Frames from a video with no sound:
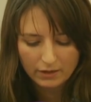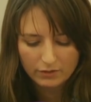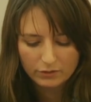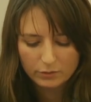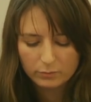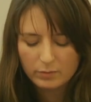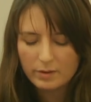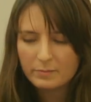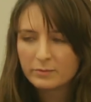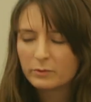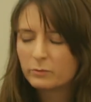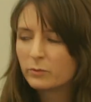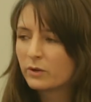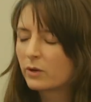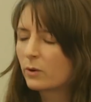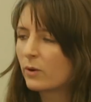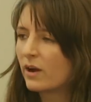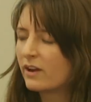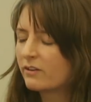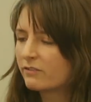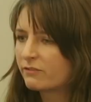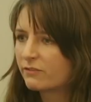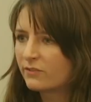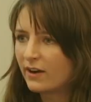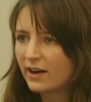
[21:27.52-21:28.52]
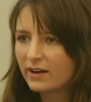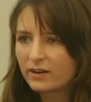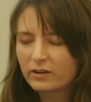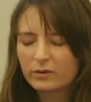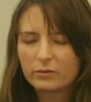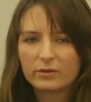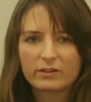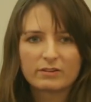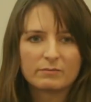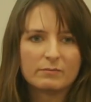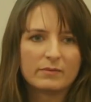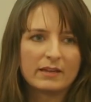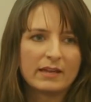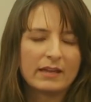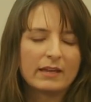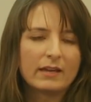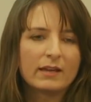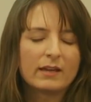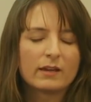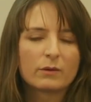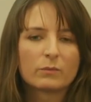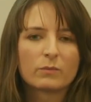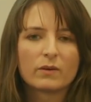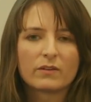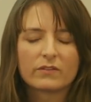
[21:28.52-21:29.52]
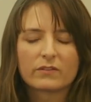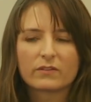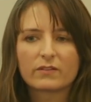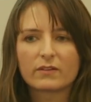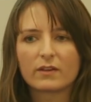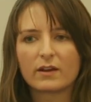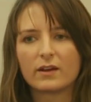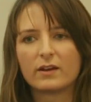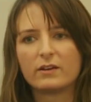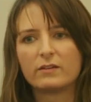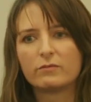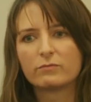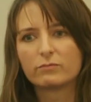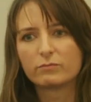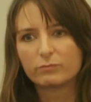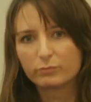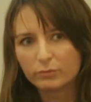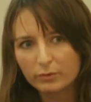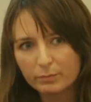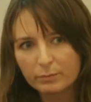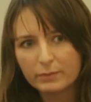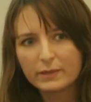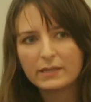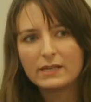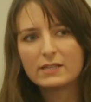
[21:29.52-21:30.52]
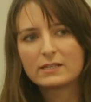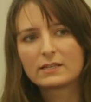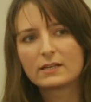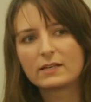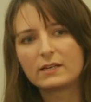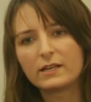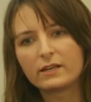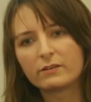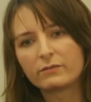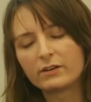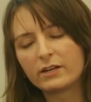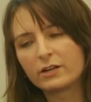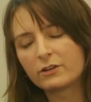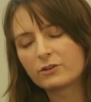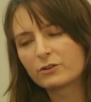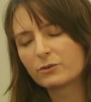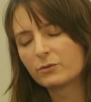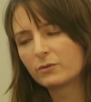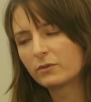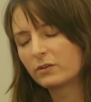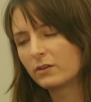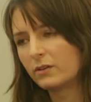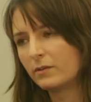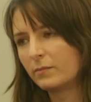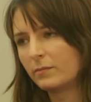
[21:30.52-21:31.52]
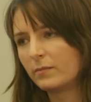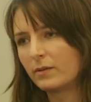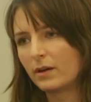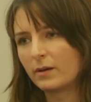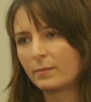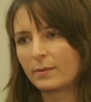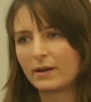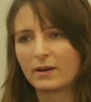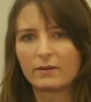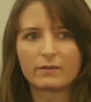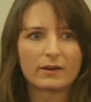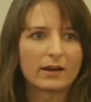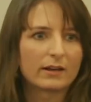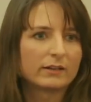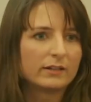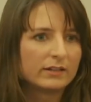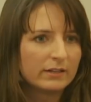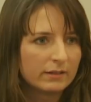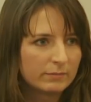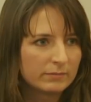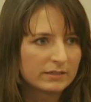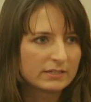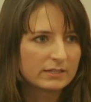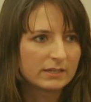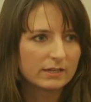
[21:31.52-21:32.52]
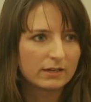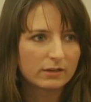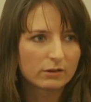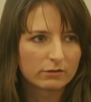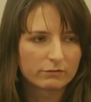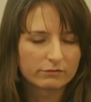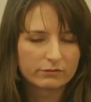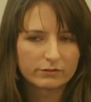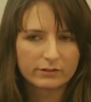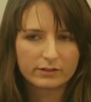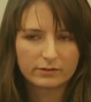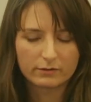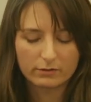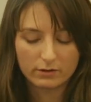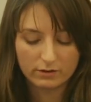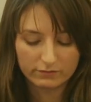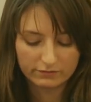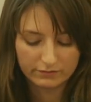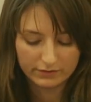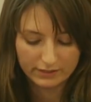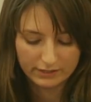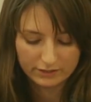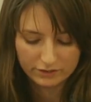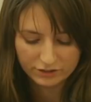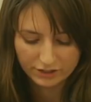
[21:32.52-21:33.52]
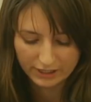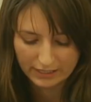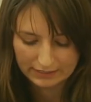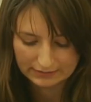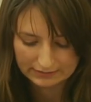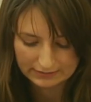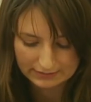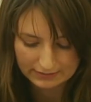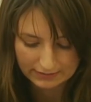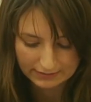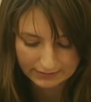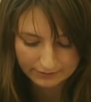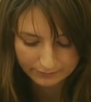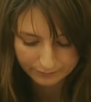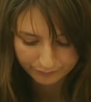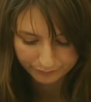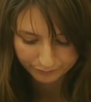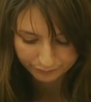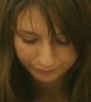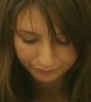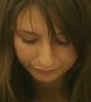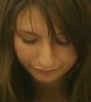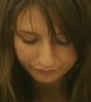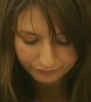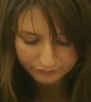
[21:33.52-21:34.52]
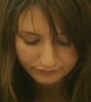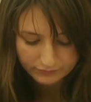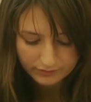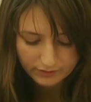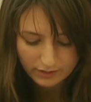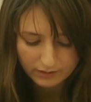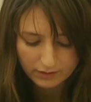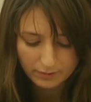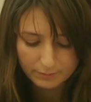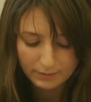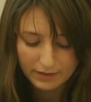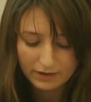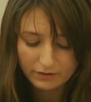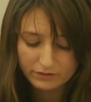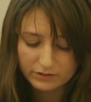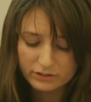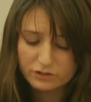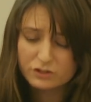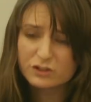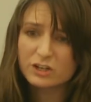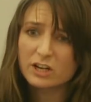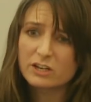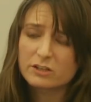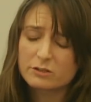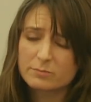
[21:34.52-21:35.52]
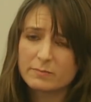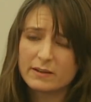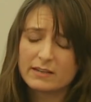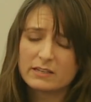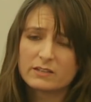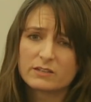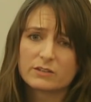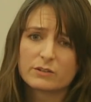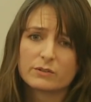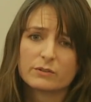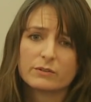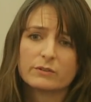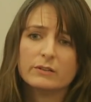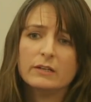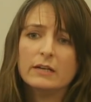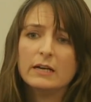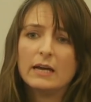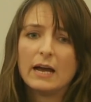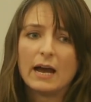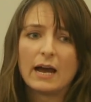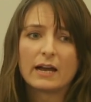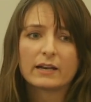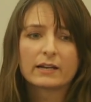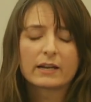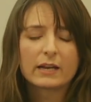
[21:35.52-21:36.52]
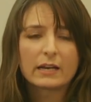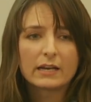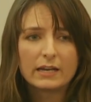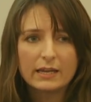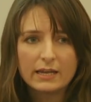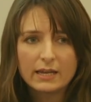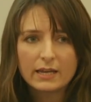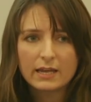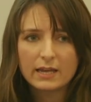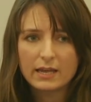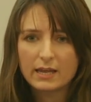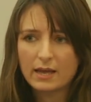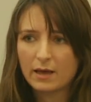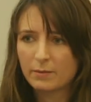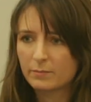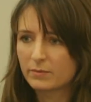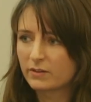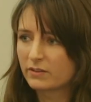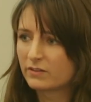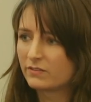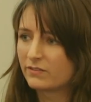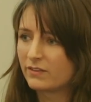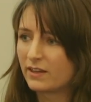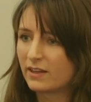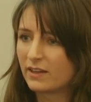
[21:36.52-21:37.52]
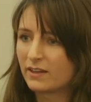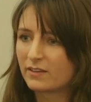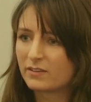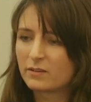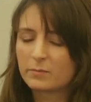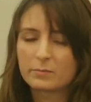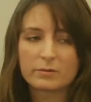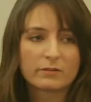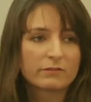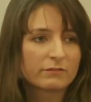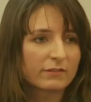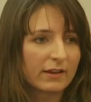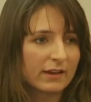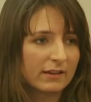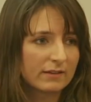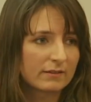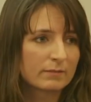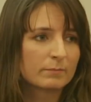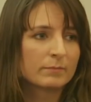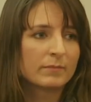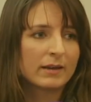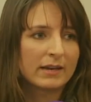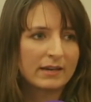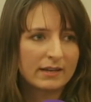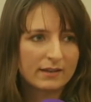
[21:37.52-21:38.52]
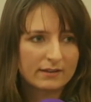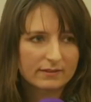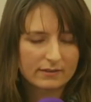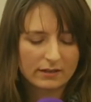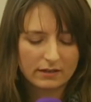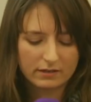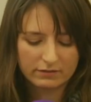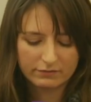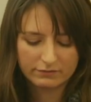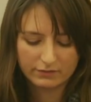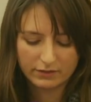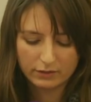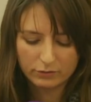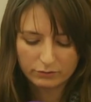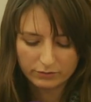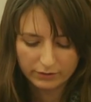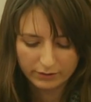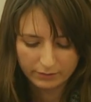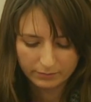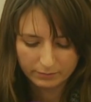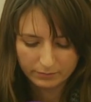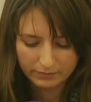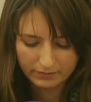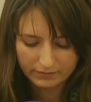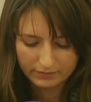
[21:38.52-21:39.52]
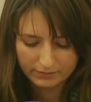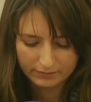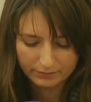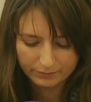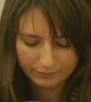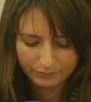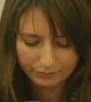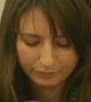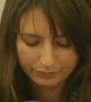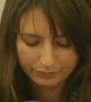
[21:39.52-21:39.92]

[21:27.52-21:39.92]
The women were quite frank with me once I repeatedly reassured them about anonymity, confidentiality, about the judgmental and cliquey atmosphere that pervades many Salafi groups.